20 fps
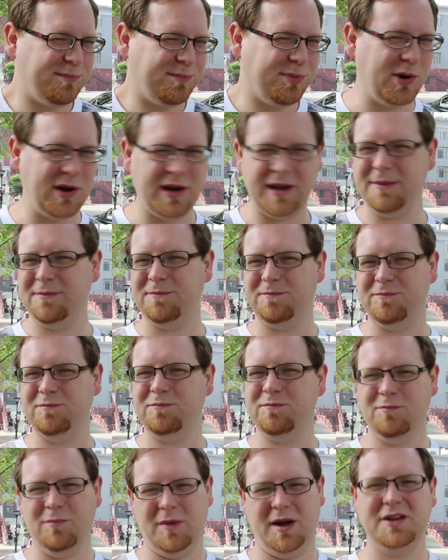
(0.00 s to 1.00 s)
pretty
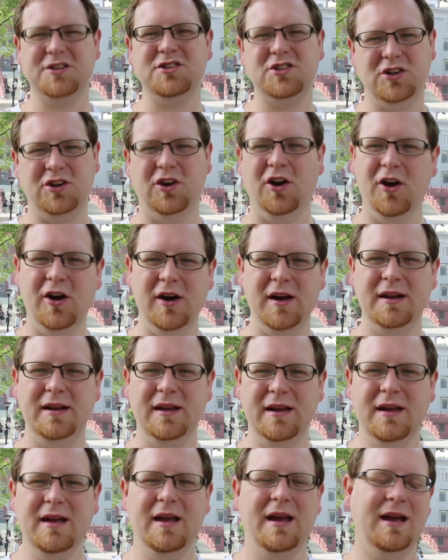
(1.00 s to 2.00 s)
much
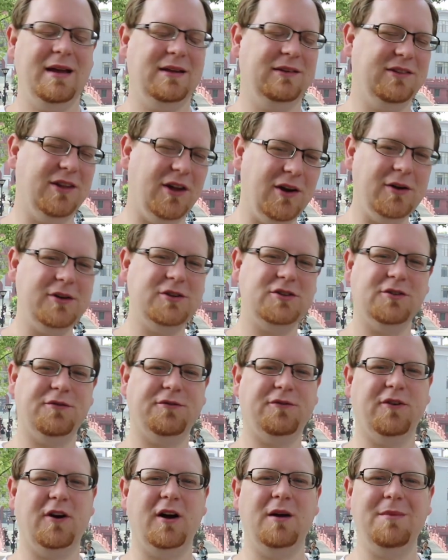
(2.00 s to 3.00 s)
good as long as you're
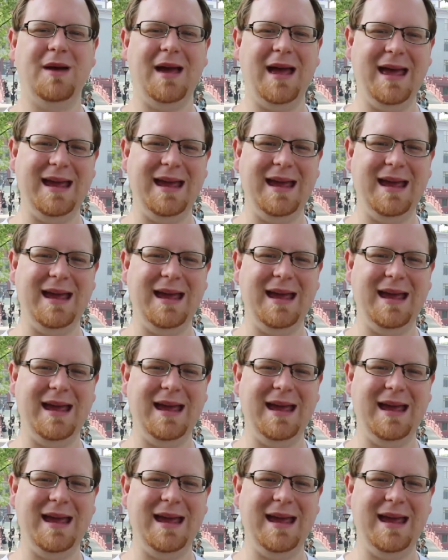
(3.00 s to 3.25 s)
from